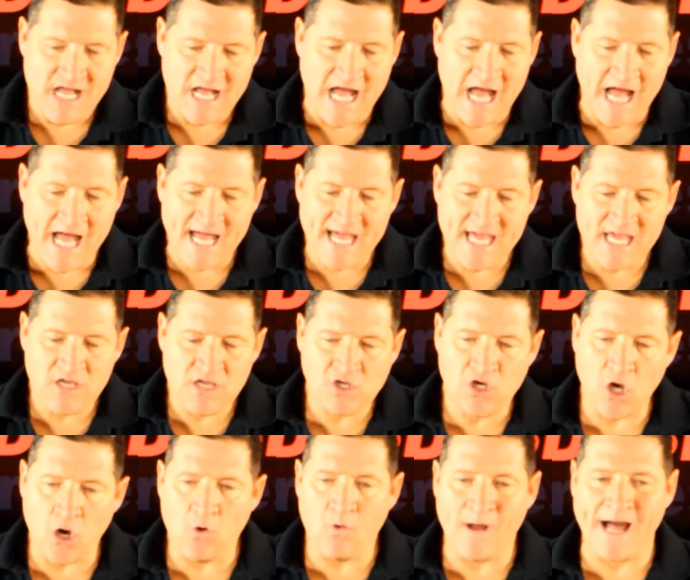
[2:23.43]
I
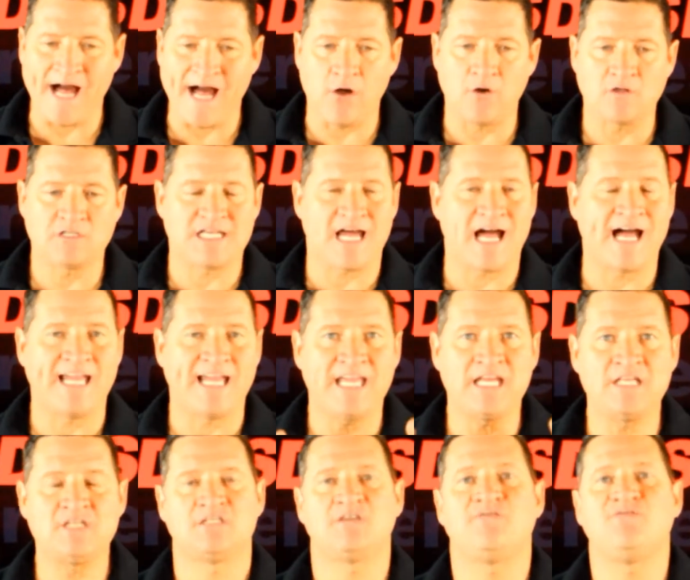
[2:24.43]
go out, I
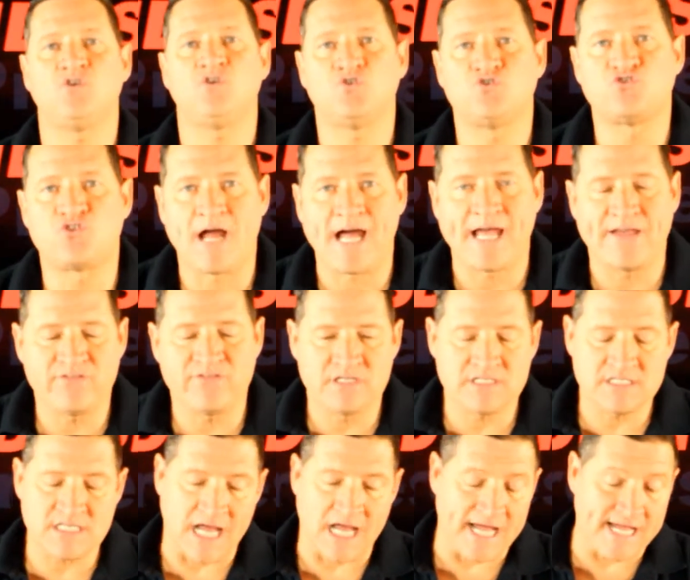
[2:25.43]
interview
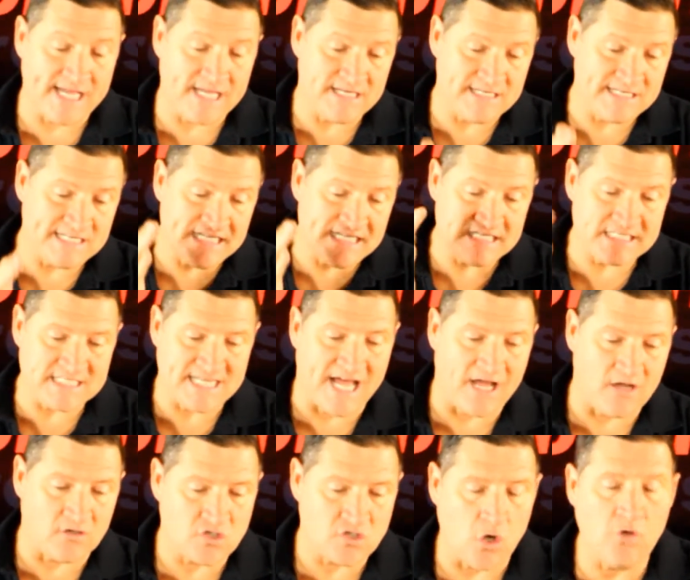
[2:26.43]
drivers, I lease
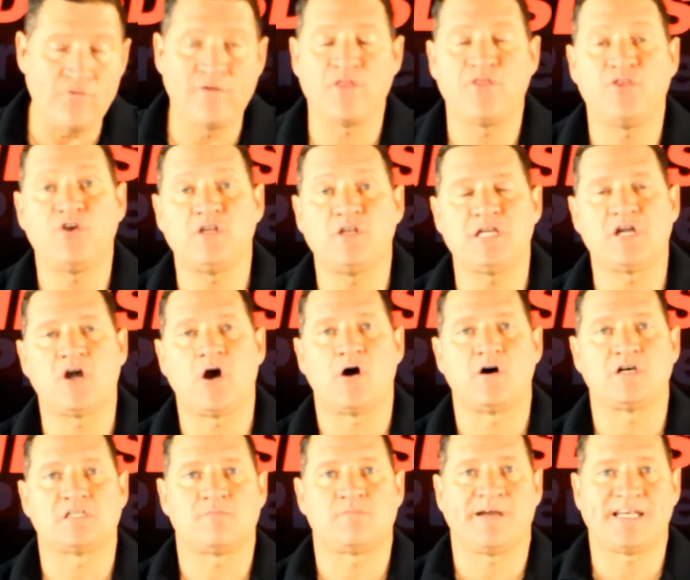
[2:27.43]
out over 30
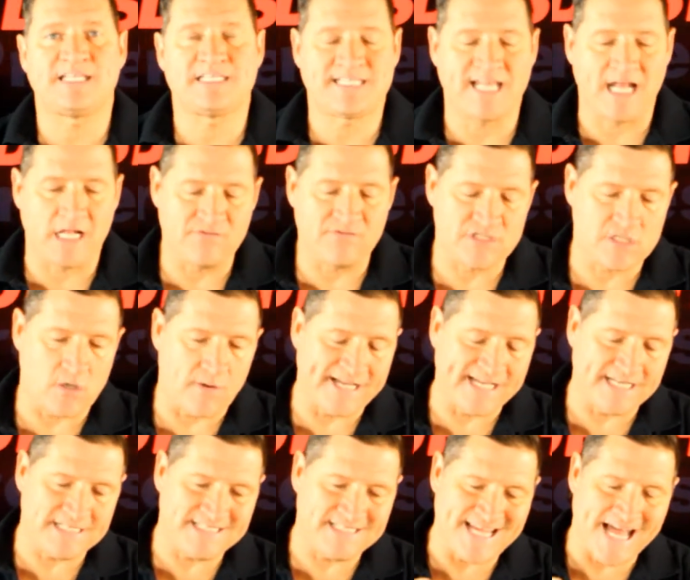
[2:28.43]
cars myself, so I
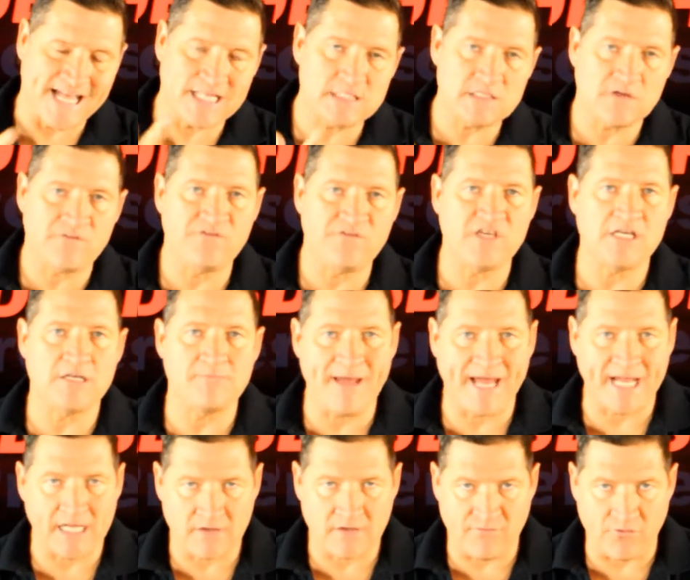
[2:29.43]
get tons of
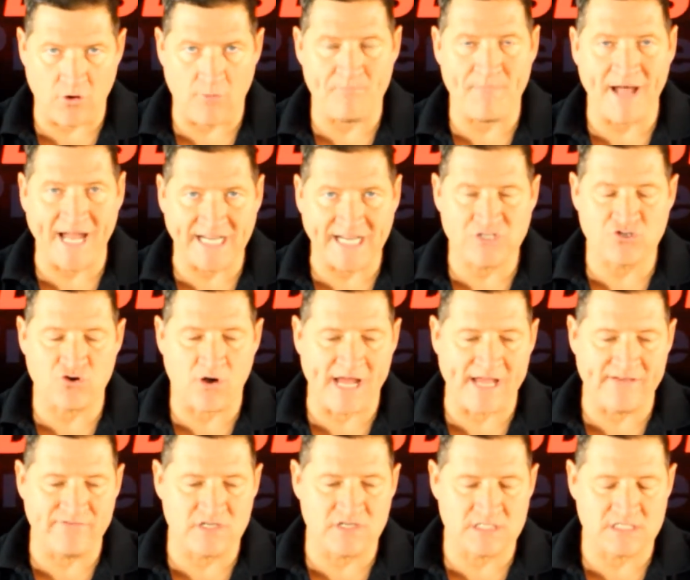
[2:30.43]
feedback from my
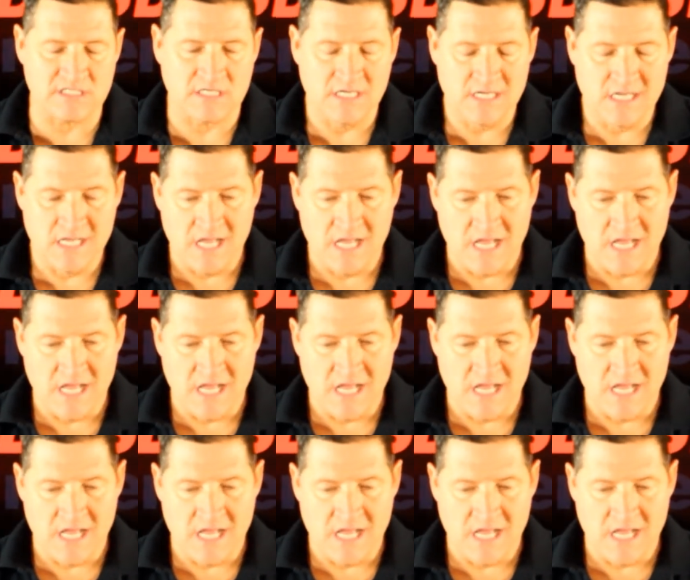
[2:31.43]
drivers.